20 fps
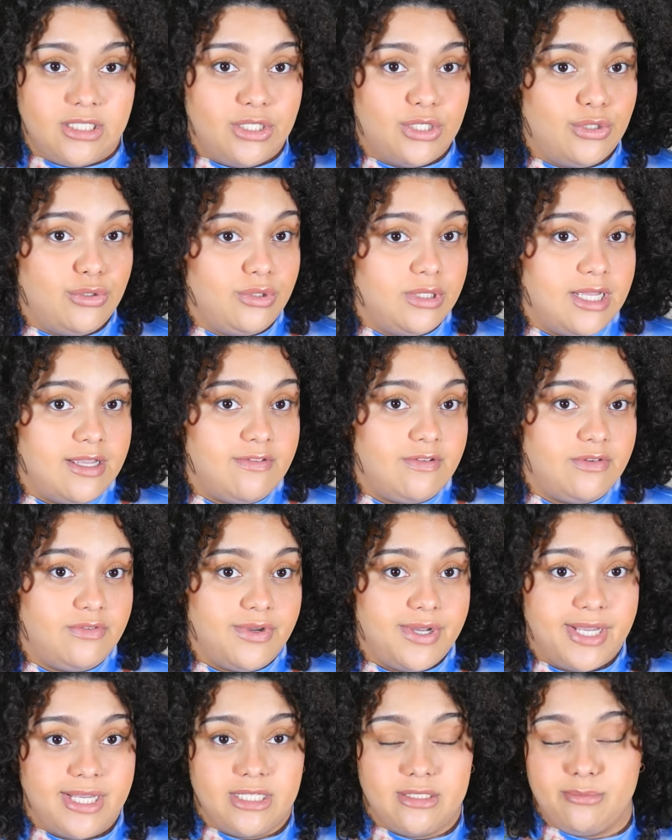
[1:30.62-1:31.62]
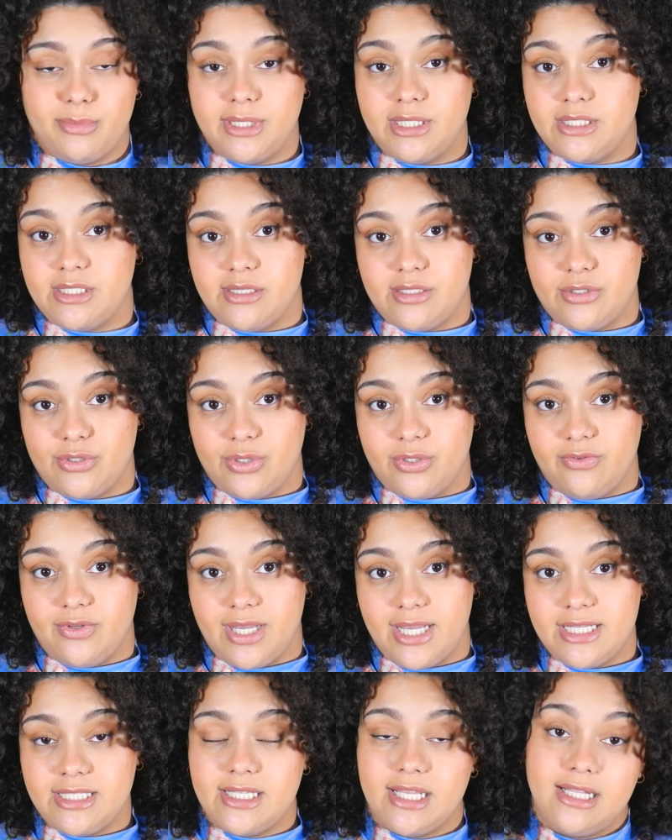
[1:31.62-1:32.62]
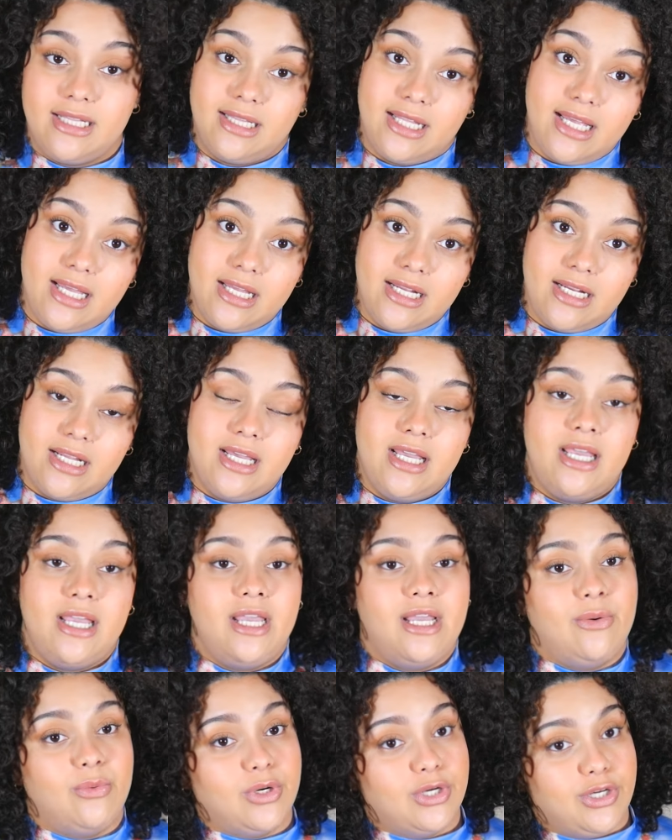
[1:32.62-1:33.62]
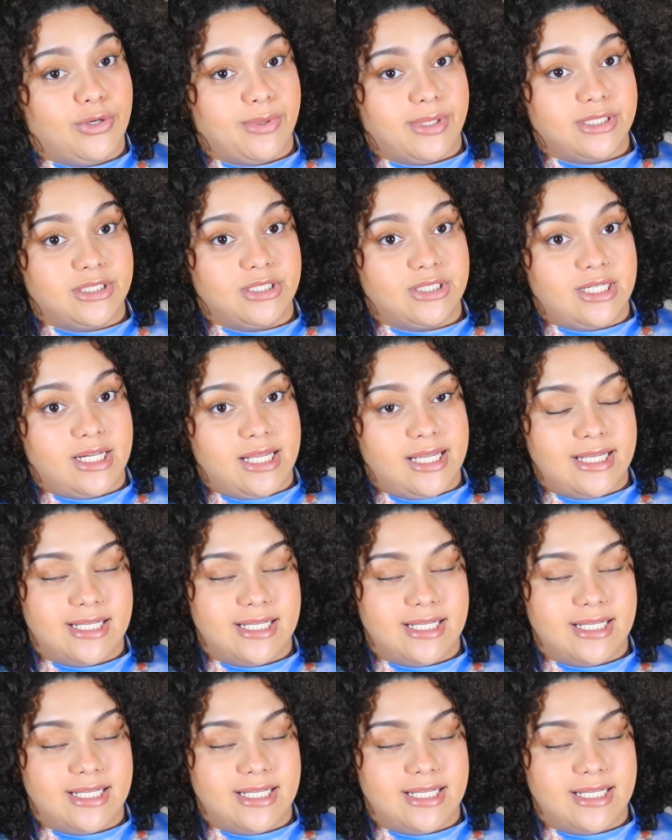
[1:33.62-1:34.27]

you know, life advice, big sister advice. And then what you're watching today